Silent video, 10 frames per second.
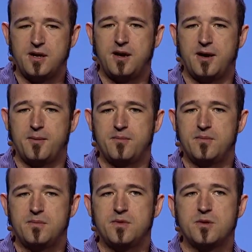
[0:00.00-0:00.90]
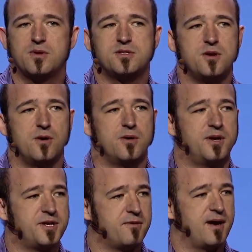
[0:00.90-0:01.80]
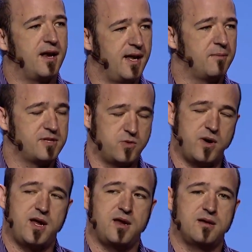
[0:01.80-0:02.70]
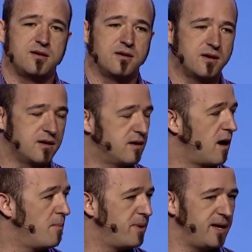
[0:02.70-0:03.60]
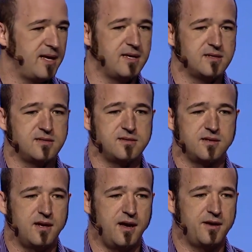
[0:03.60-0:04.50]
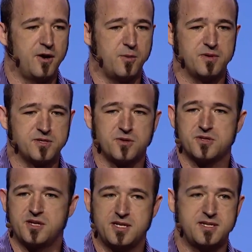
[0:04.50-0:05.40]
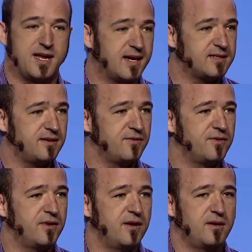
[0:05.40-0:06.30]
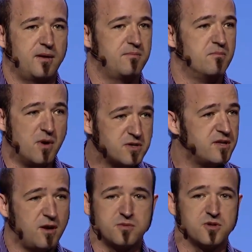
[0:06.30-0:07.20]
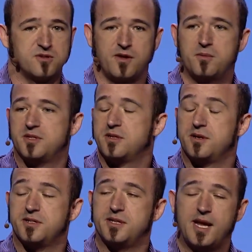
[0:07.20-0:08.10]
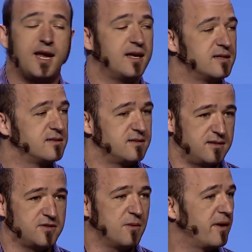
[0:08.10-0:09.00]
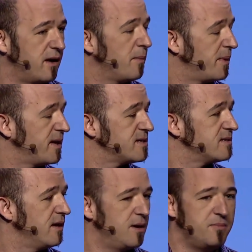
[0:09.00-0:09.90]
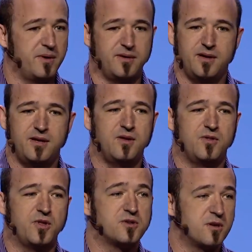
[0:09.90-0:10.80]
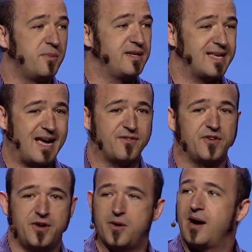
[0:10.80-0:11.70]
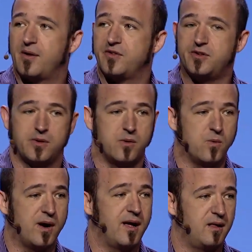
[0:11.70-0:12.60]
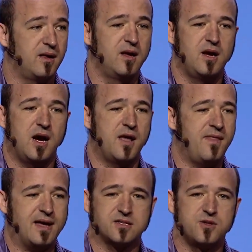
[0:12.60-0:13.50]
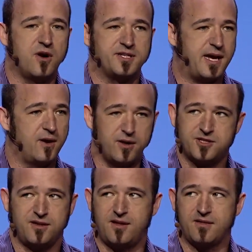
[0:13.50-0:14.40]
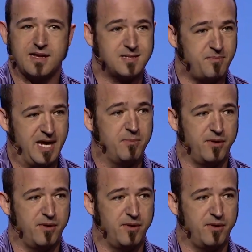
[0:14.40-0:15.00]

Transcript: there is not a direct link between companies and open source that is negative. Most of the open source development done today is done by companies. But those companies have to know how to do it well. And that's not a technology thing. That's a people